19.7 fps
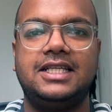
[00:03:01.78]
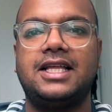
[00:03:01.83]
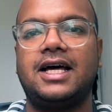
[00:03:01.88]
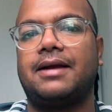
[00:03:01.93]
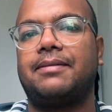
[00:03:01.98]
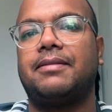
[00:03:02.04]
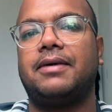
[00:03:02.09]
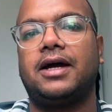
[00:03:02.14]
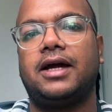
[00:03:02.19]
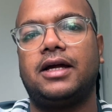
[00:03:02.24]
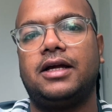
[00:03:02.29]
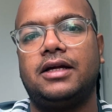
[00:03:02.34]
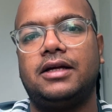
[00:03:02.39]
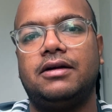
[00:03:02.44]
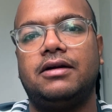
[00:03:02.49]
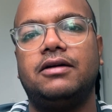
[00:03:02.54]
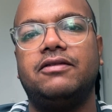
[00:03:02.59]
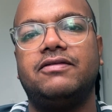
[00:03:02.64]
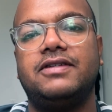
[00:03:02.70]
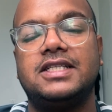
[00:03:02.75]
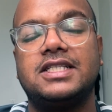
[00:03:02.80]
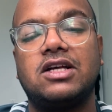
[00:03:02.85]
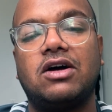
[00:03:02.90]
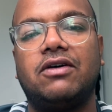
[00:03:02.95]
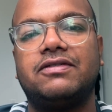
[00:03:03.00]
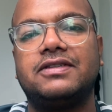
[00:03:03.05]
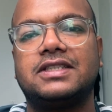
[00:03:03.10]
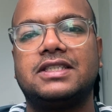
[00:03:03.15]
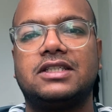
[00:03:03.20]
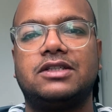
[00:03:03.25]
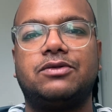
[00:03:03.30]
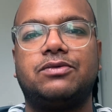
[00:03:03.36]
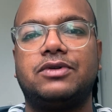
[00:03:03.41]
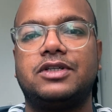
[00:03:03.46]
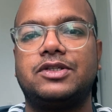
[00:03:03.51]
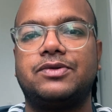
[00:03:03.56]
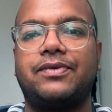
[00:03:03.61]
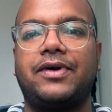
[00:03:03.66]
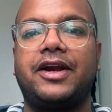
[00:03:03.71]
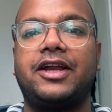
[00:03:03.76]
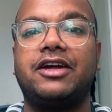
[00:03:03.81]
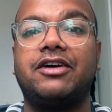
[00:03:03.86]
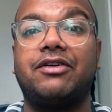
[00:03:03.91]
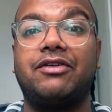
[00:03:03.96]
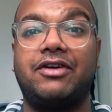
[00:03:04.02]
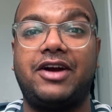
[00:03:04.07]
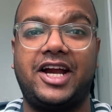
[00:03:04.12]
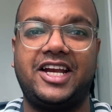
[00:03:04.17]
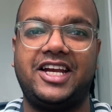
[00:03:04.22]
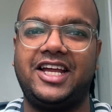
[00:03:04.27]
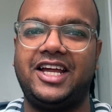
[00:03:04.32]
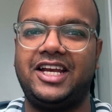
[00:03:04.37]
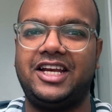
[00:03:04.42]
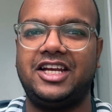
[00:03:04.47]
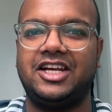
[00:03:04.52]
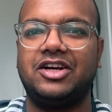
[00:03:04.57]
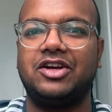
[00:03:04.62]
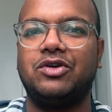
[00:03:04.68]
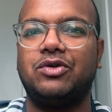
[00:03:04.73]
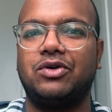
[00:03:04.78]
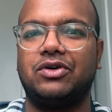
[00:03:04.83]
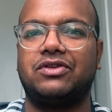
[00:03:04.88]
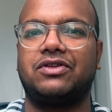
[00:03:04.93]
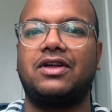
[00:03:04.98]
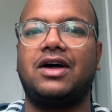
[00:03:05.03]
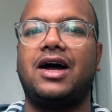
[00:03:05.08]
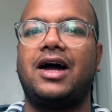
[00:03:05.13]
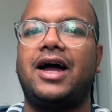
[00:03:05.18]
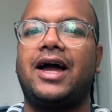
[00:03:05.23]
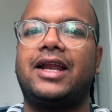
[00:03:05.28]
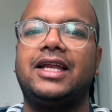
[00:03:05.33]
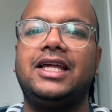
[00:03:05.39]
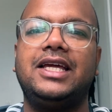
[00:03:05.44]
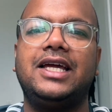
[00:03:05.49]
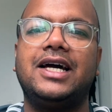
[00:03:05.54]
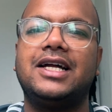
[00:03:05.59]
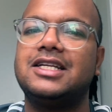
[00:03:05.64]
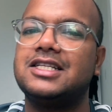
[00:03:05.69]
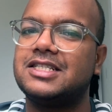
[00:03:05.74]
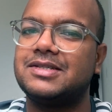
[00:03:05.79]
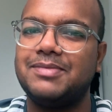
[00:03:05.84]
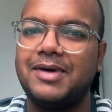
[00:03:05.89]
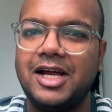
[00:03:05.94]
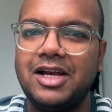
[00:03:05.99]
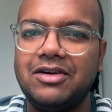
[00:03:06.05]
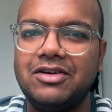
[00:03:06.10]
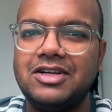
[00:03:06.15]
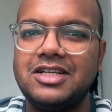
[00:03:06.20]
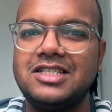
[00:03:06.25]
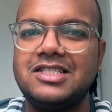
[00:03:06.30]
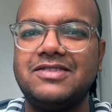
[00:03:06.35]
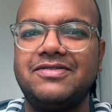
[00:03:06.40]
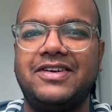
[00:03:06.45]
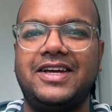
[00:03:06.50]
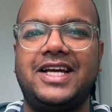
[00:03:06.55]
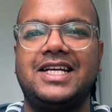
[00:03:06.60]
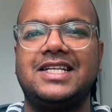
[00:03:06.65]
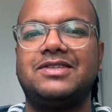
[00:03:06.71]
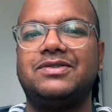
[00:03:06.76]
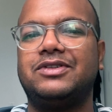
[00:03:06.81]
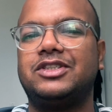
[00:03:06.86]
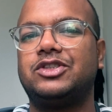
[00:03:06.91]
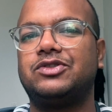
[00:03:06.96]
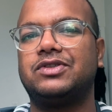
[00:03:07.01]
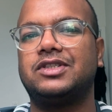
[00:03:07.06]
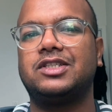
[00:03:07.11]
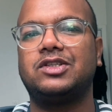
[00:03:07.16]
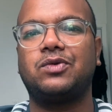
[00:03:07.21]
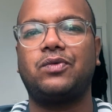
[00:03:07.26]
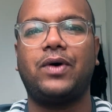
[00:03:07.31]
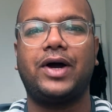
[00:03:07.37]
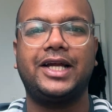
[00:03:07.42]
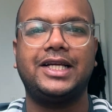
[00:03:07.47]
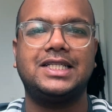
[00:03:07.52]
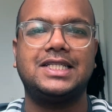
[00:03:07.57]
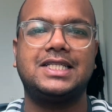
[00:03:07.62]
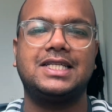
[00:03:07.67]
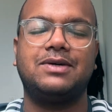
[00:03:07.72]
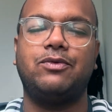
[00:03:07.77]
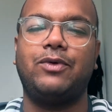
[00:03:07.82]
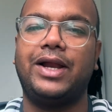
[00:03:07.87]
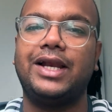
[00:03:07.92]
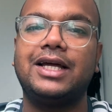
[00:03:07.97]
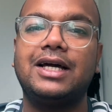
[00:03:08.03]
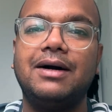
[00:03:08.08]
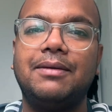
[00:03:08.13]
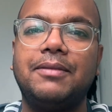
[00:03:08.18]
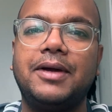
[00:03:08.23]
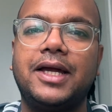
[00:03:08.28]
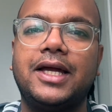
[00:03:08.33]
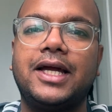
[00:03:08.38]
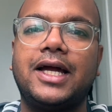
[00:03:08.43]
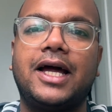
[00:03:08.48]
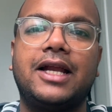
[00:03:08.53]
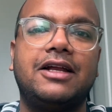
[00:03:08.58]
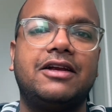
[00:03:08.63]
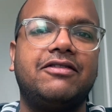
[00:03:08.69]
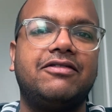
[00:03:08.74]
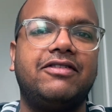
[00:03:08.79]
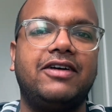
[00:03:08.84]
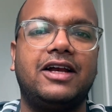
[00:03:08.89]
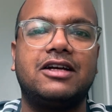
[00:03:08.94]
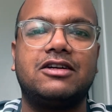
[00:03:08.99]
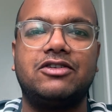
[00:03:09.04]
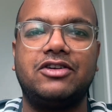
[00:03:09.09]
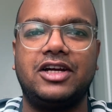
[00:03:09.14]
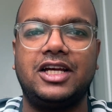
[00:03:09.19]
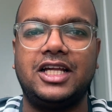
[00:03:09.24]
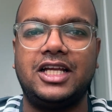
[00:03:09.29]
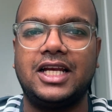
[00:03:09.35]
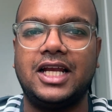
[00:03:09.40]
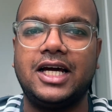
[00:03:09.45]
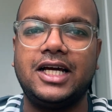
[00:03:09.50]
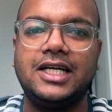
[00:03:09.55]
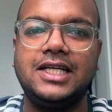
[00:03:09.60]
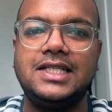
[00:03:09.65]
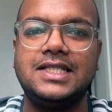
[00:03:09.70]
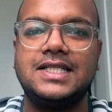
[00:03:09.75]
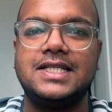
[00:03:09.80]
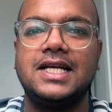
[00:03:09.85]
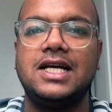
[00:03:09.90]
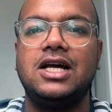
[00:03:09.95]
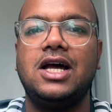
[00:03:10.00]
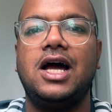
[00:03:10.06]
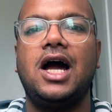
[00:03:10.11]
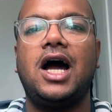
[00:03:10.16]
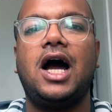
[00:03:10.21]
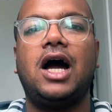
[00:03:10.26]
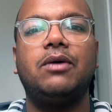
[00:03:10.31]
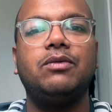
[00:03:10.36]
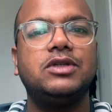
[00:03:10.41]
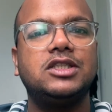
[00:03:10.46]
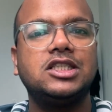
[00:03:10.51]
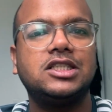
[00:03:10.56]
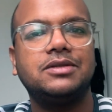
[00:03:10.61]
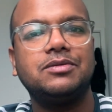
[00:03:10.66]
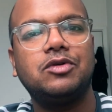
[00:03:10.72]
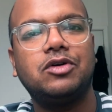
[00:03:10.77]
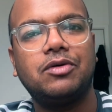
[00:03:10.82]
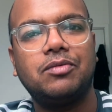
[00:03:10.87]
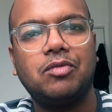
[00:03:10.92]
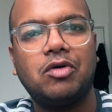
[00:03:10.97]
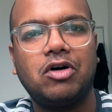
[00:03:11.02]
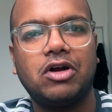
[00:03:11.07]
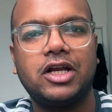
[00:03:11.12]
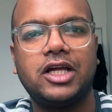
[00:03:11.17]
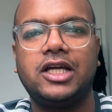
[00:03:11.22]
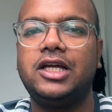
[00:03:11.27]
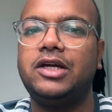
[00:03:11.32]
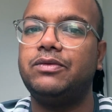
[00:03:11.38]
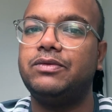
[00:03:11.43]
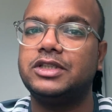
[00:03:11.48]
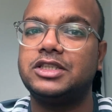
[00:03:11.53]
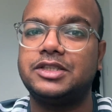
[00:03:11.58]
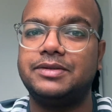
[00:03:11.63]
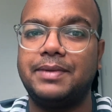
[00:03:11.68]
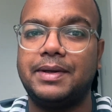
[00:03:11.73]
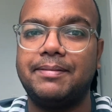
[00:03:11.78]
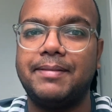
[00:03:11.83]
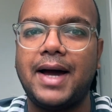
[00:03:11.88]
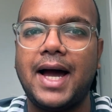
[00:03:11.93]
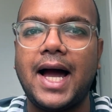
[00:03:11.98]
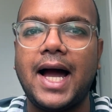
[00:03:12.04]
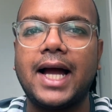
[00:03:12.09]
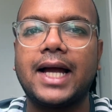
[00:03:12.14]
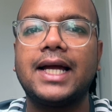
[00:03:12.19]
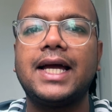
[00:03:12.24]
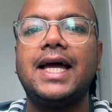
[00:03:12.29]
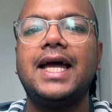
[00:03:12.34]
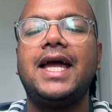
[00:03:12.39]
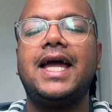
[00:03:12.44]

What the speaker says: that my visa officer was wearing a red Indian kurta, and he had a smile on his face, which was quite welcoming, and it felt really nice. I wished him good morning. He wished me back.